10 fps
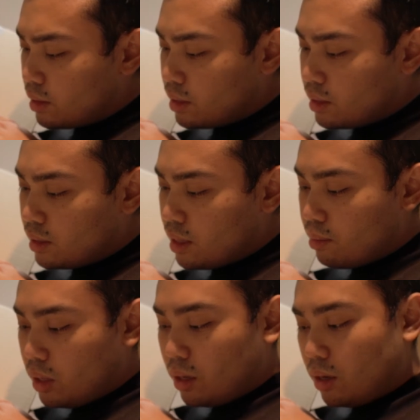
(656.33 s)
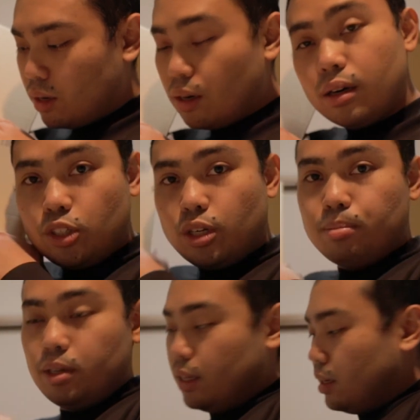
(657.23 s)
similar. The
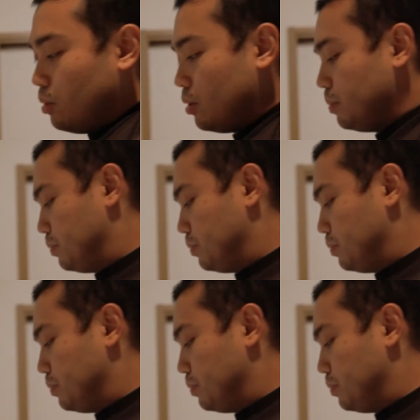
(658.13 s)
shipping label.